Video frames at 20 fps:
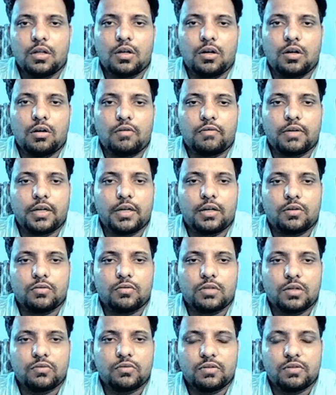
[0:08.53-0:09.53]
of GATE
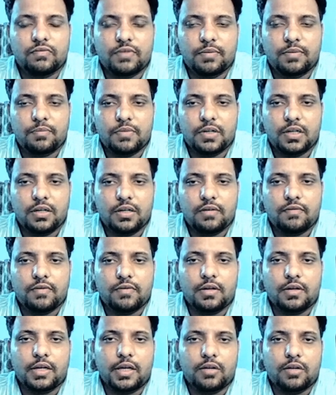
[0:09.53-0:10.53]
2015
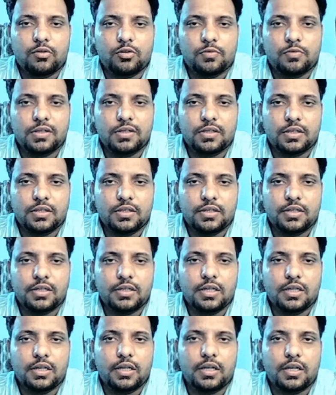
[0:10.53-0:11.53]
for aerospace
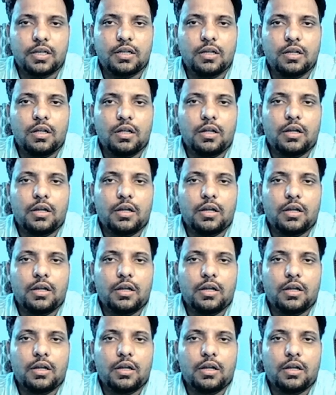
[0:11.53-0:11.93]
engineering,